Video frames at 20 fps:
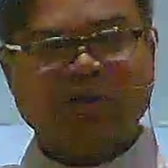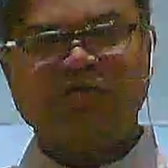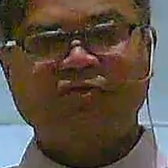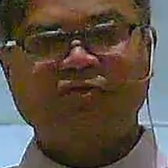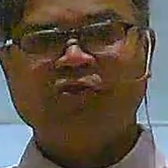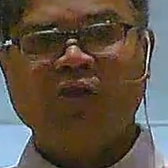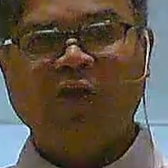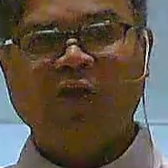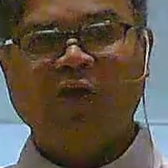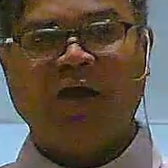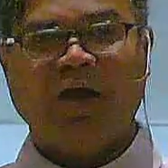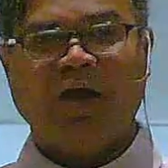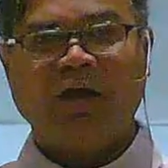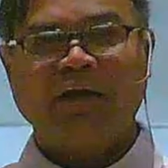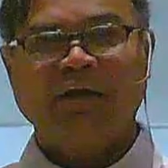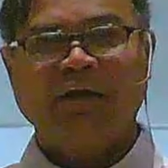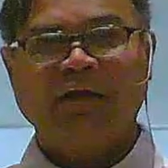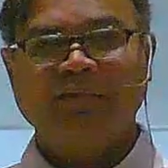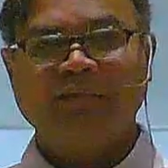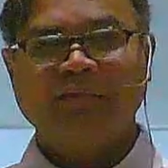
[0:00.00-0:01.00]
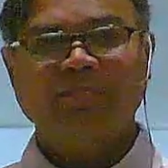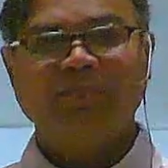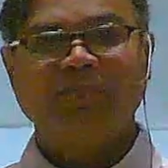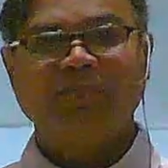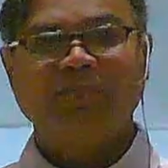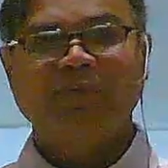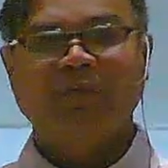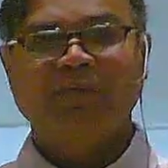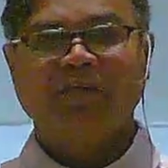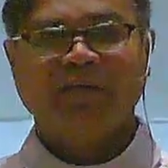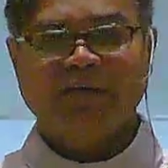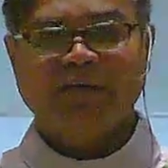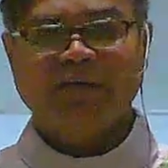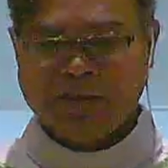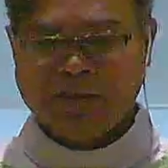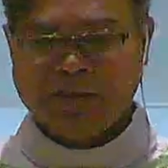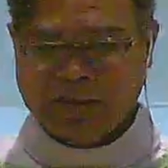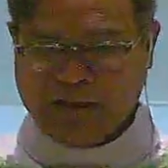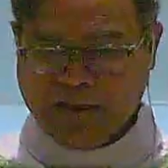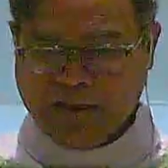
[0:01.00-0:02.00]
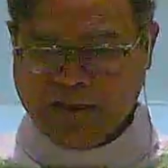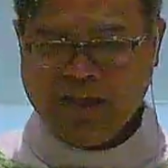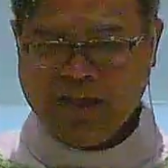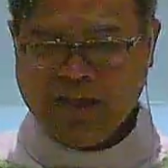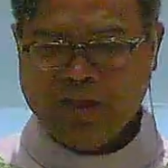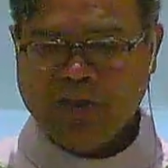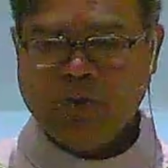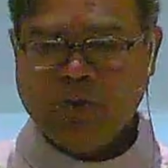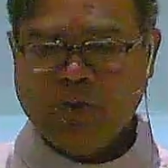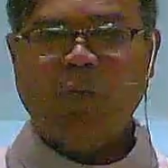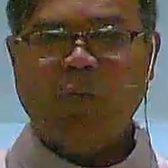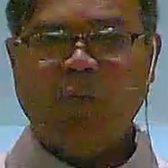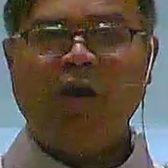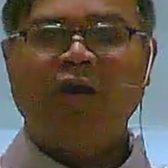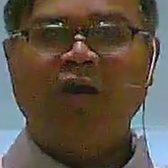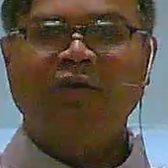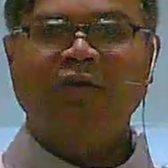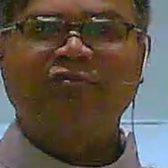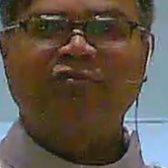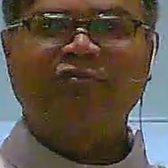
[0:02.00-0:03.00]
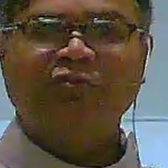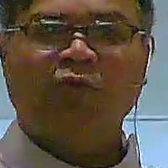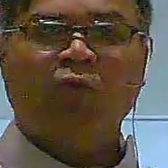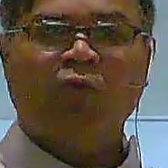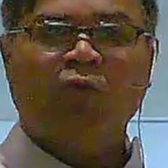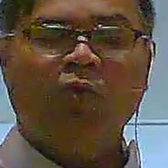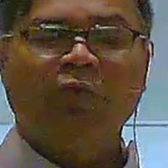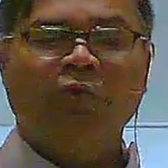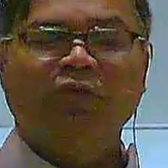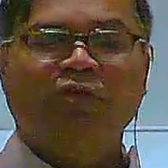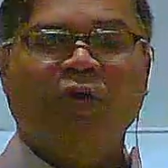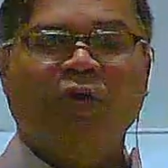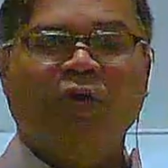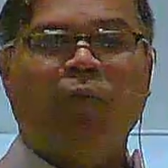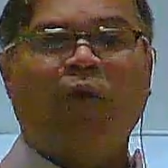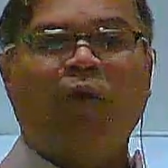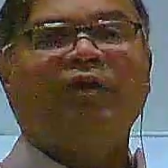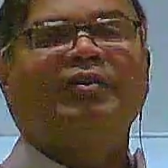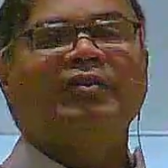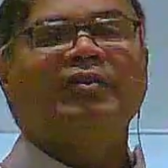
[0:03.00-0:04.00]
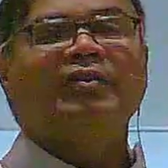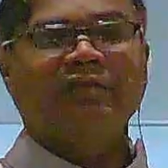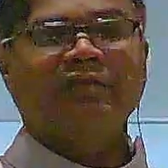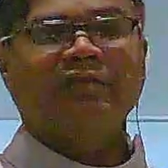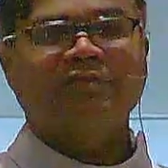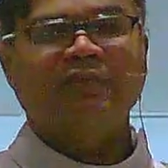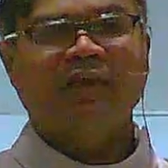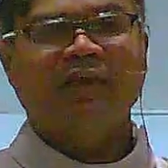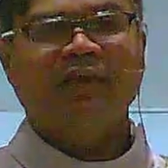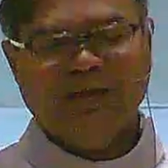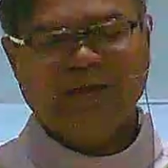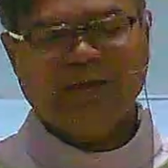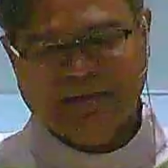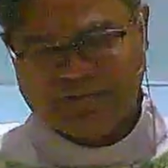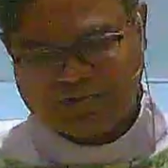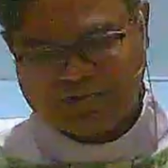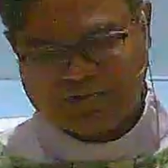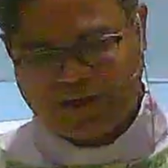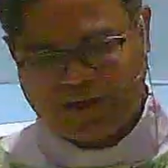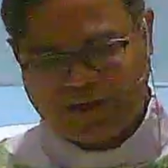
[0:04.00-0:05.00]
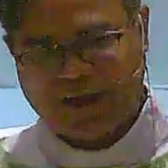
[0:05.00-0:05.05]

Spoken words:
on his Lord, he walks over the waters. He